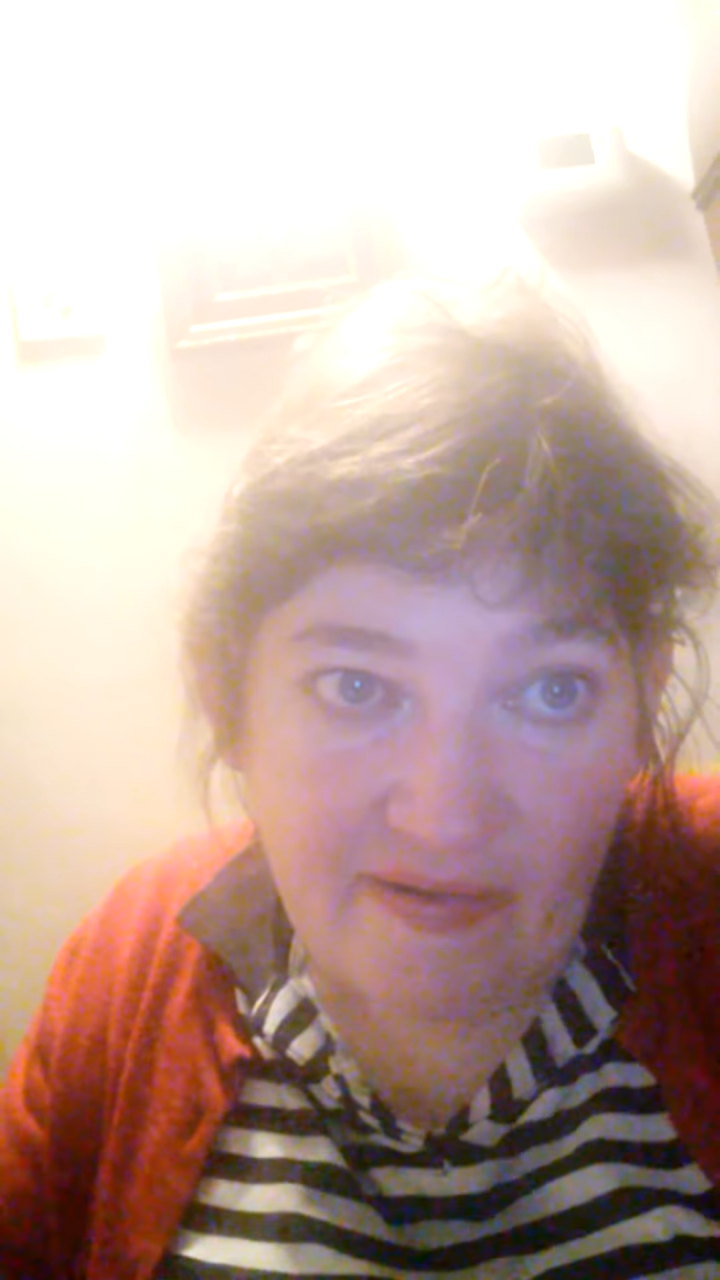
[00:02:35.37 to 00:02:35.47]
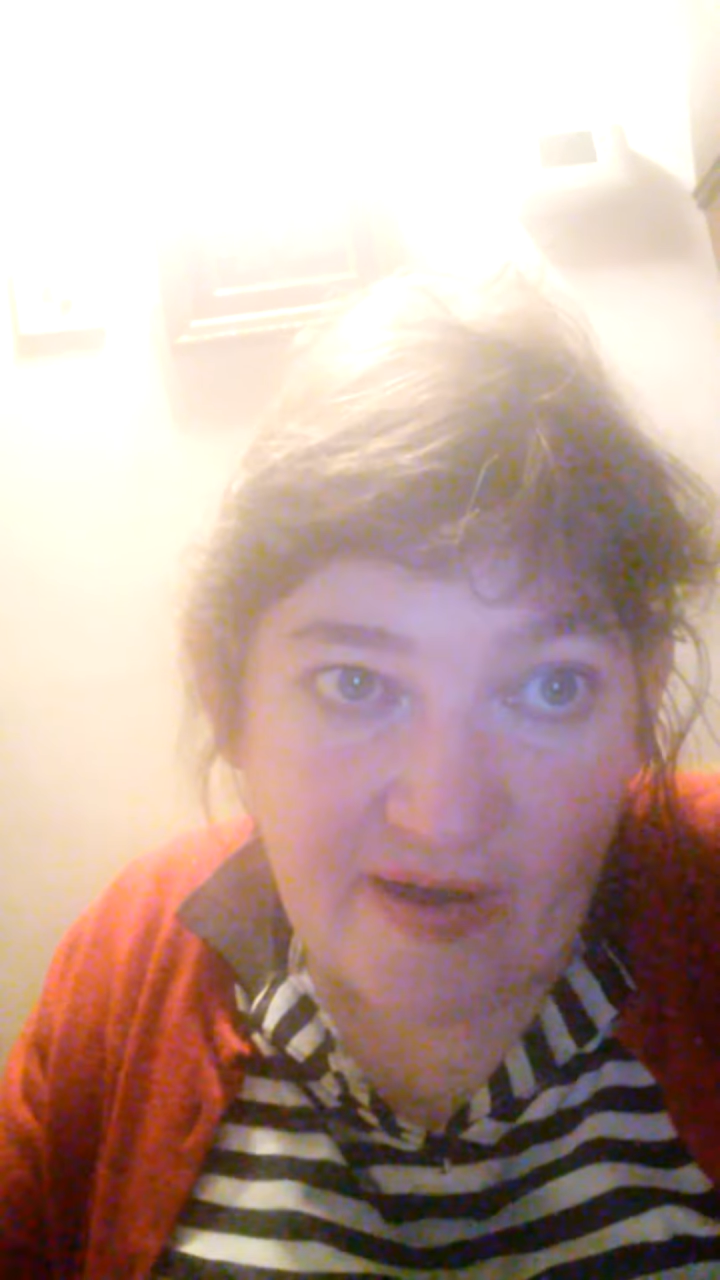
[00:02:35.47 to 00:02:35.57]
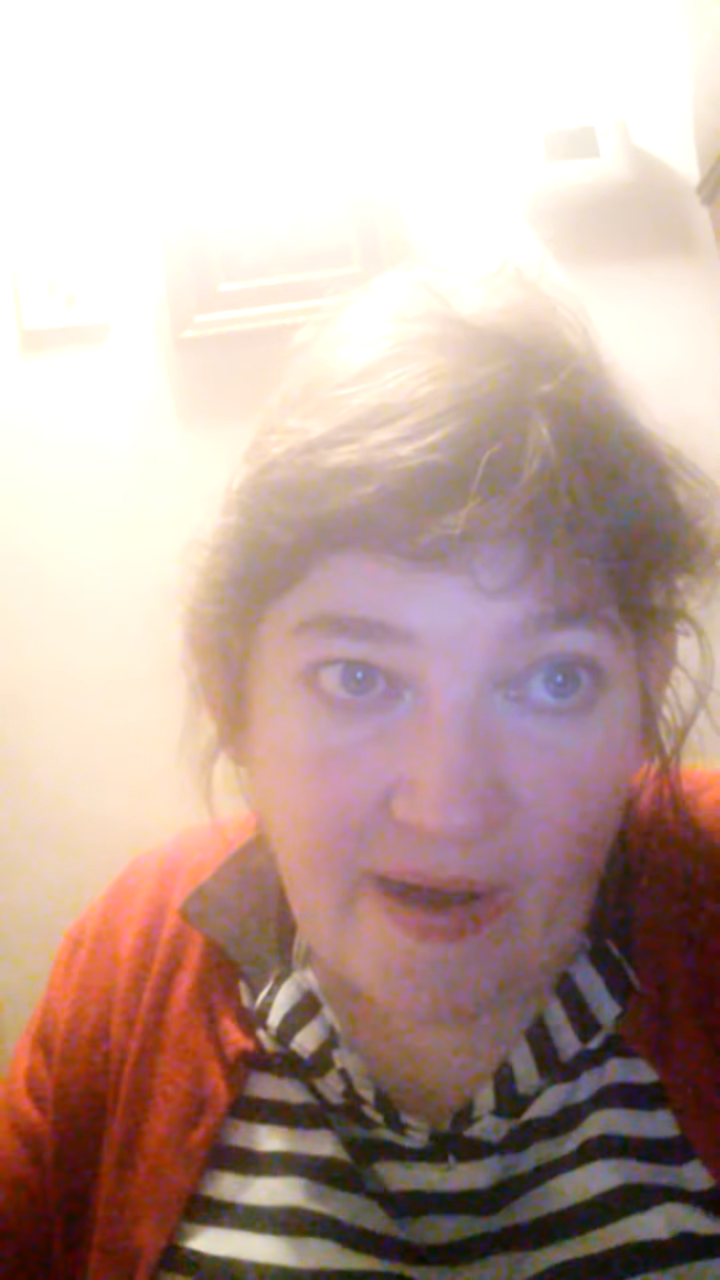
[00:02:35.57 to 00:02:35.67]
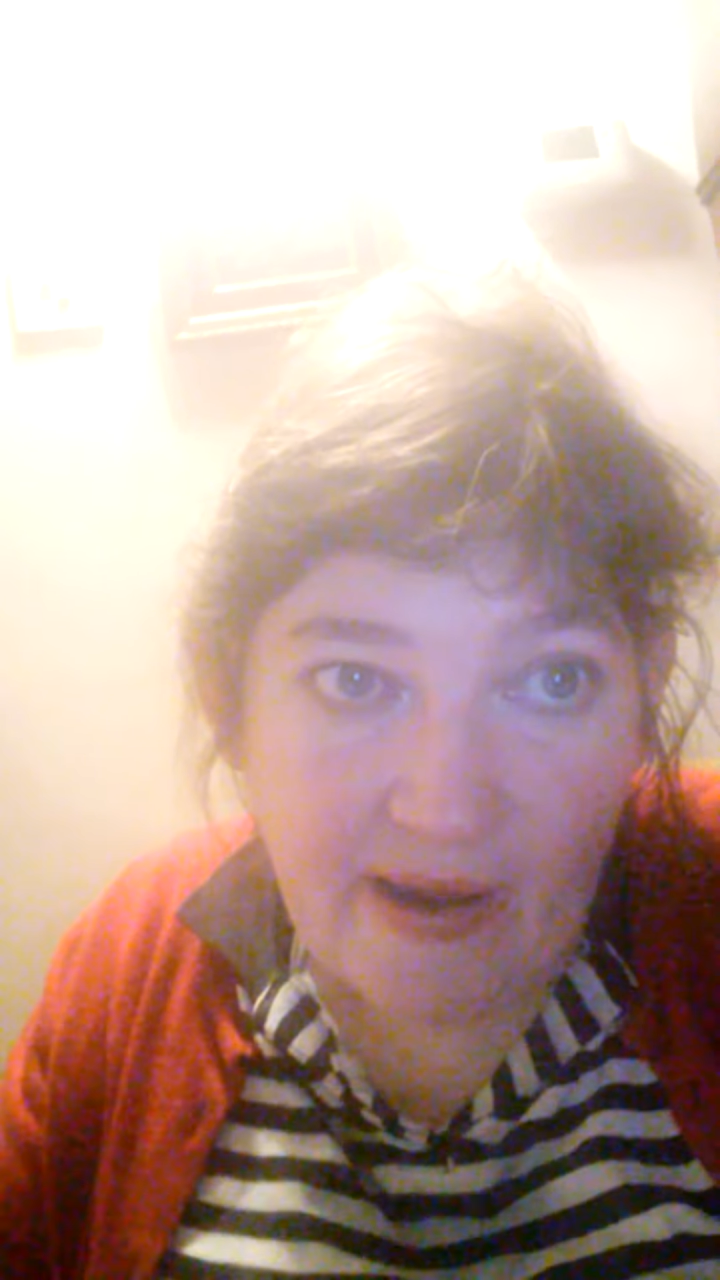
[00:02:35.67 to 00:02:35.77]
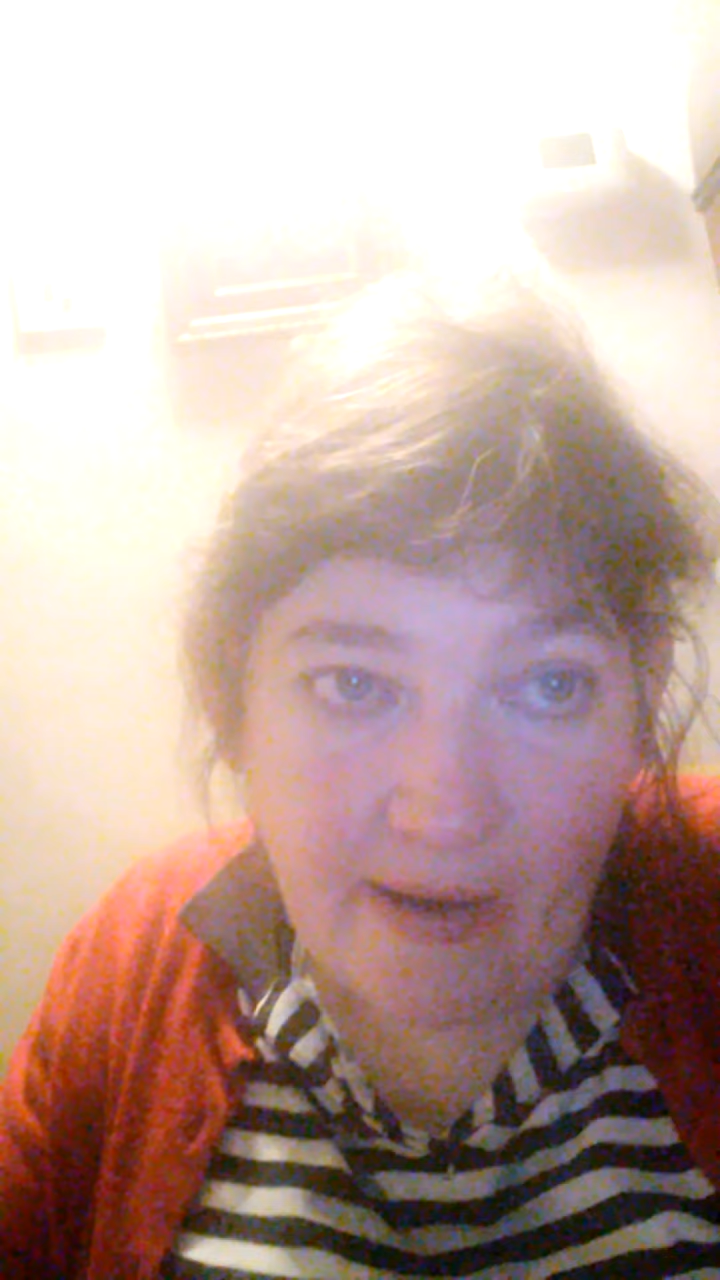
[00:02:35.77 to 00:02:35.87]

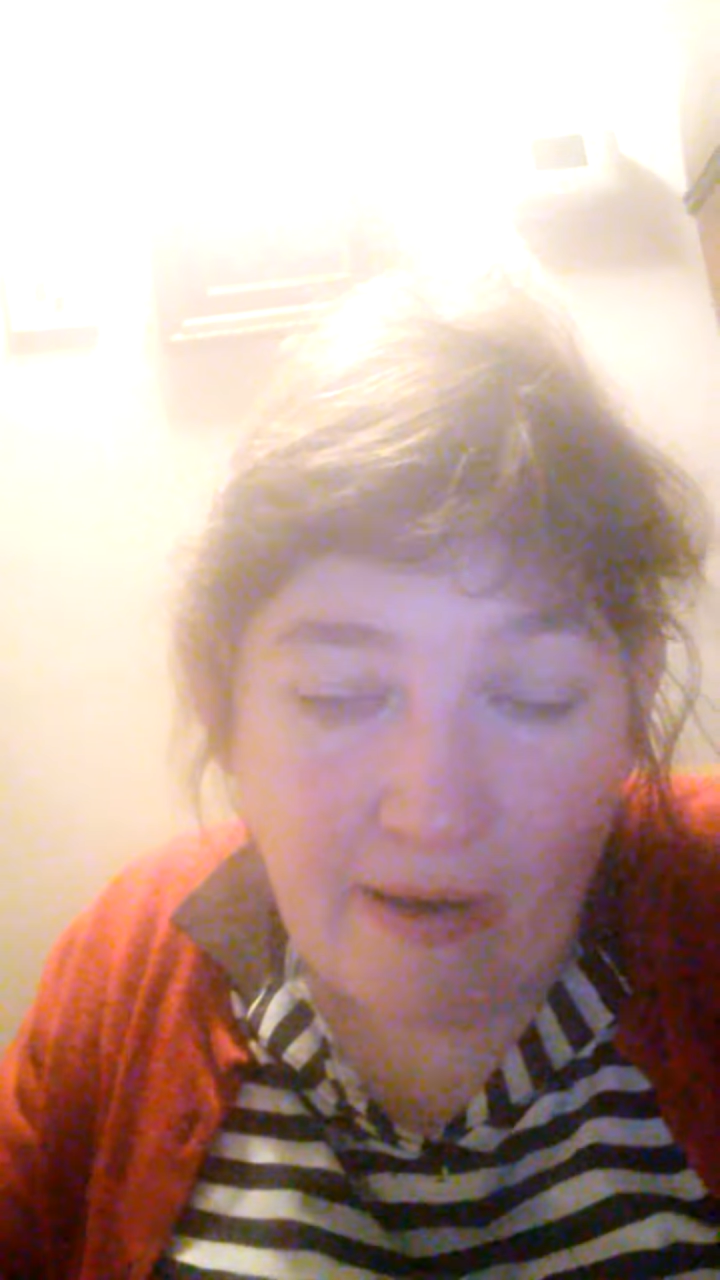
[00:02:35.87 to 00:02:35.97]
take